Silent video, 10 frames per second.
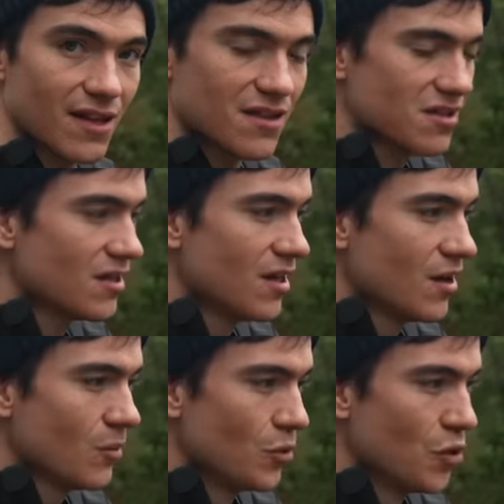this
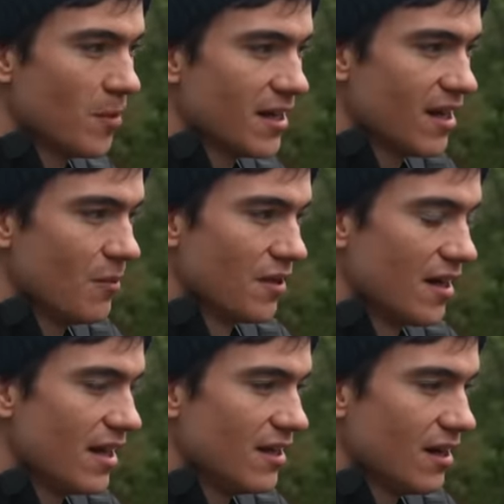will normally come with
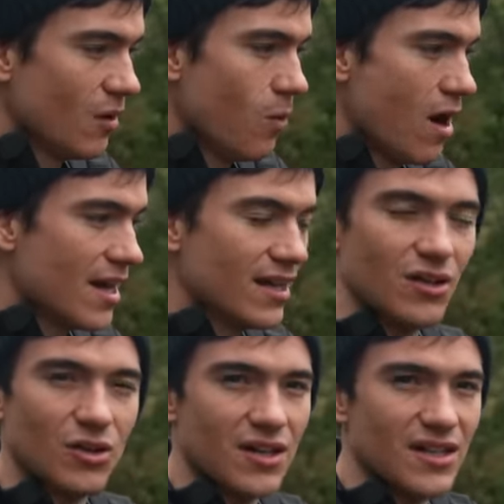a white,
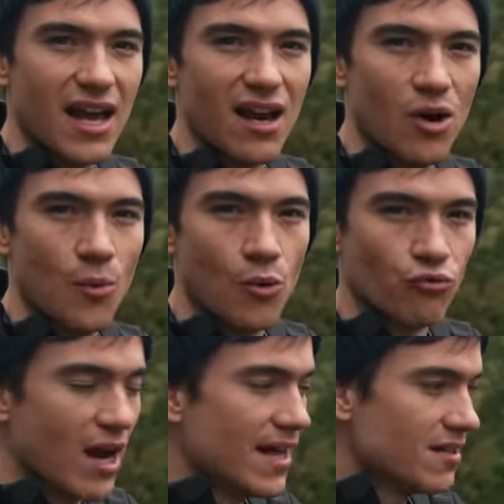yellow or
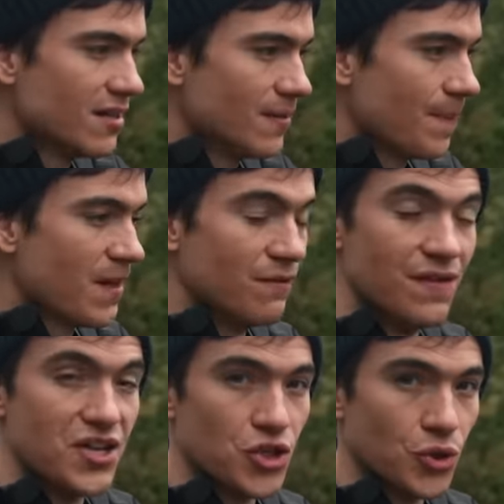red
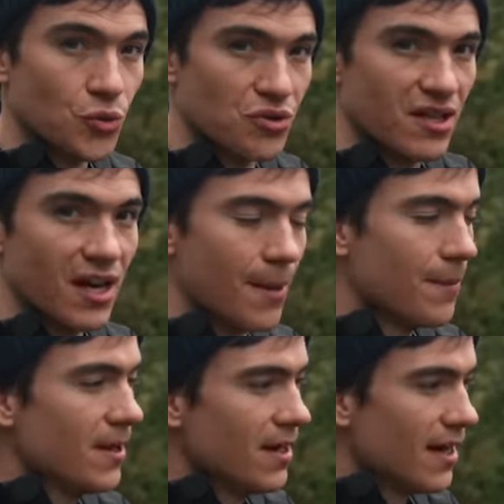visual tip,
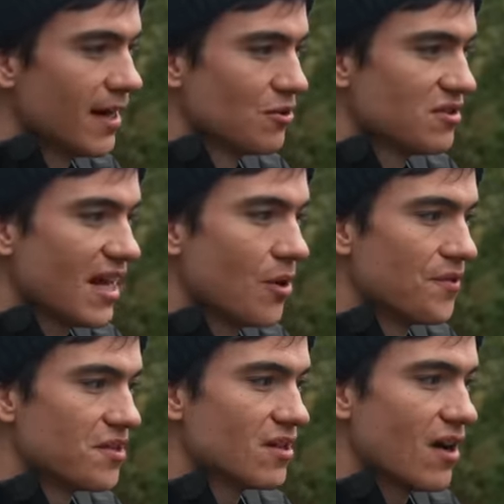and it will say on
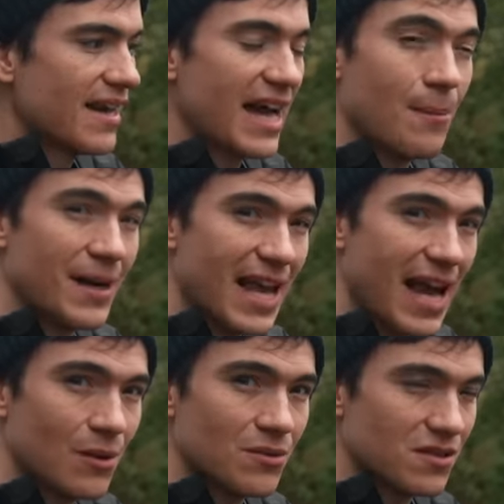the side how many
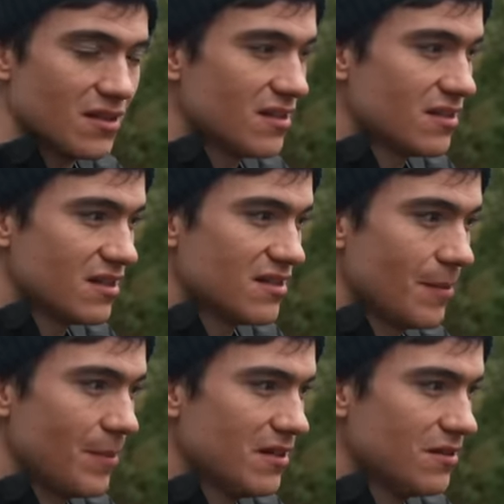ounces the
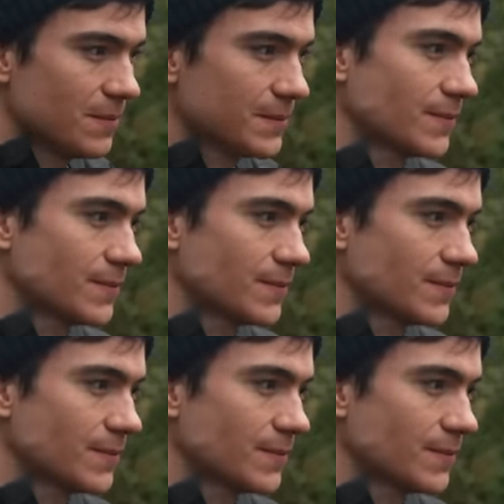tip is.